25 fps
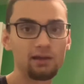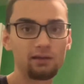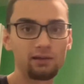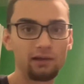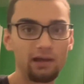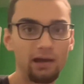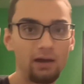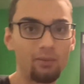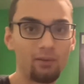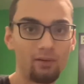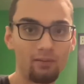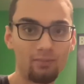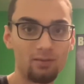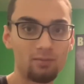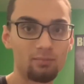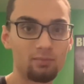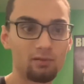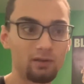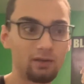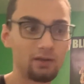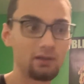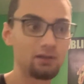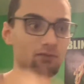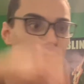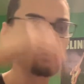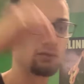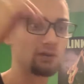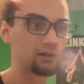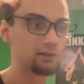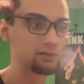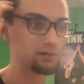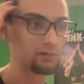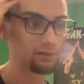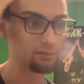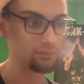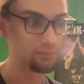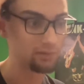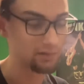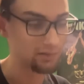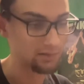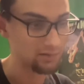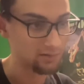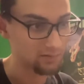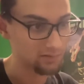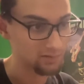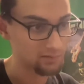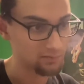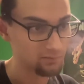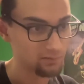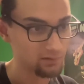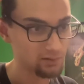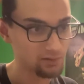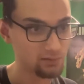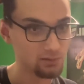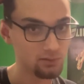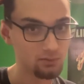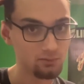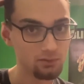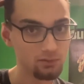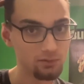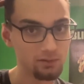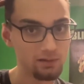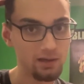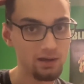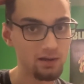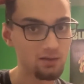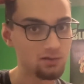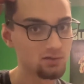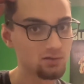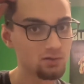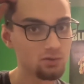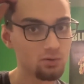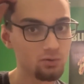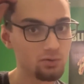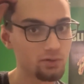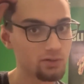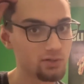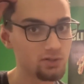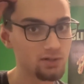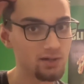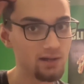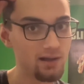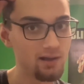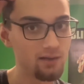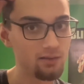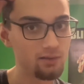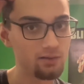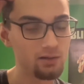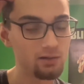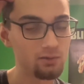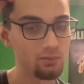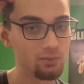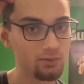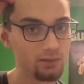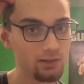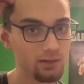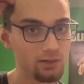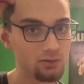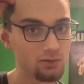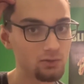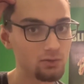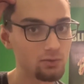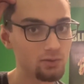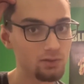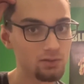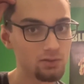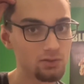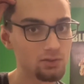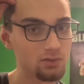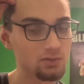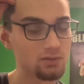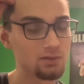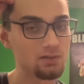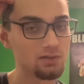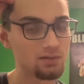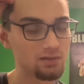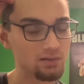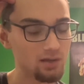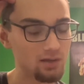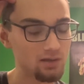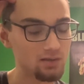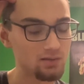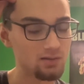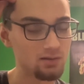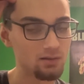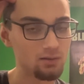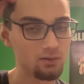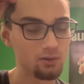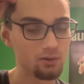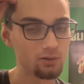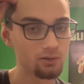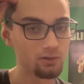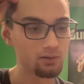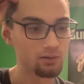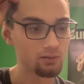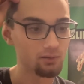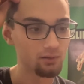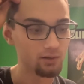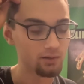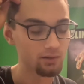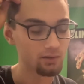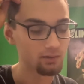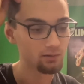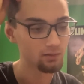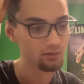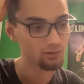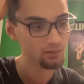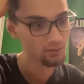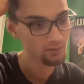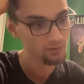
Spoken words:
now why people hate Invicta, because Invicta really has no originality. And when they do, it's just disgusting looking. Like,